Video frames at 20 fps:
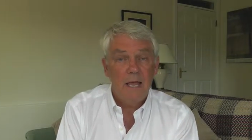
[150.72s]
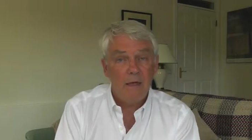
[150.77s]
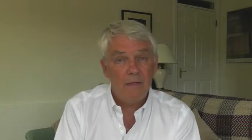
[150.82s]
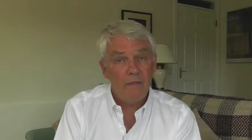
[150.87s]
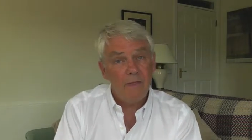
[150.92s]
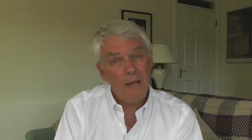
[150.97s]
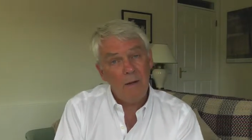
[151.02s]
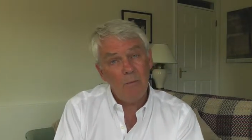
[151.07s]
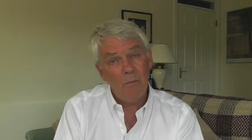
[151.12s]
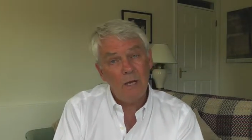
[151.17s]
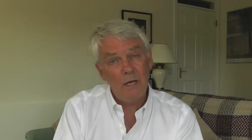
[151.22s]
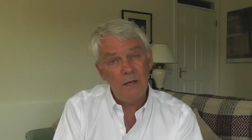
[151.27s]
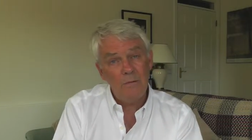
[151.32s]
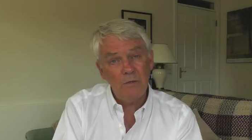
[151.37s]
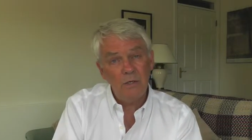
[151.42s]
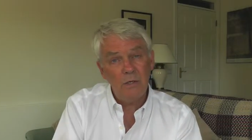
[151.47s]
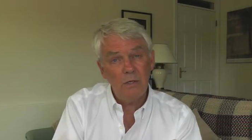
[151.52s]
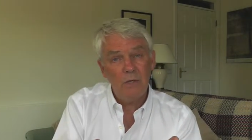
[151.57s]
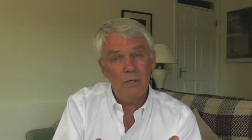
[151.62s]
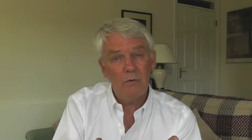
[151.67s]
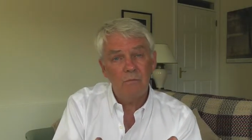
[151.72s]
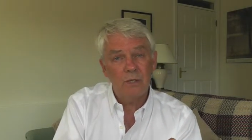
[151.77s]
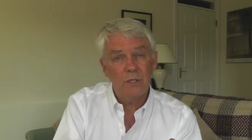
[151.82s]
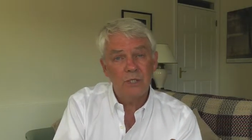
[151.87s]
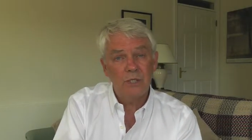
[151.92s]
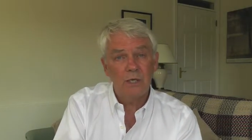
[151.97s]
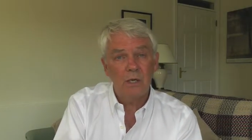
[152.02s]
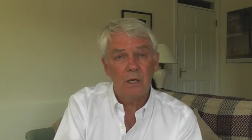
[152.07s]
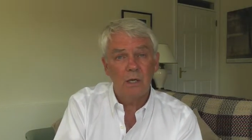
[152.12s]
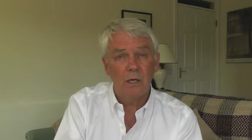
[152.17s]
And then when you've done your
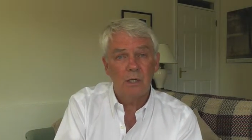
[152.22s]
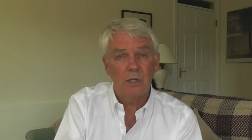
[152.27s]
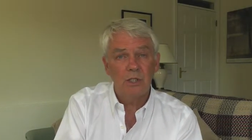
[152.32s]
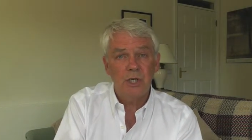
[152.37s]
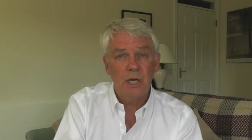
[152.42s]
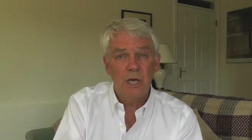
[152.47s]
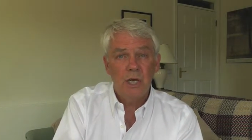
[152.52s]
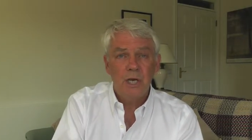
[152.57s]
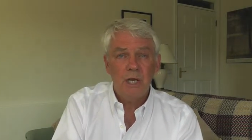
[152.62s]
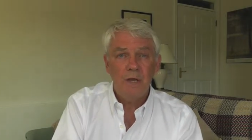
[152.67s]
research,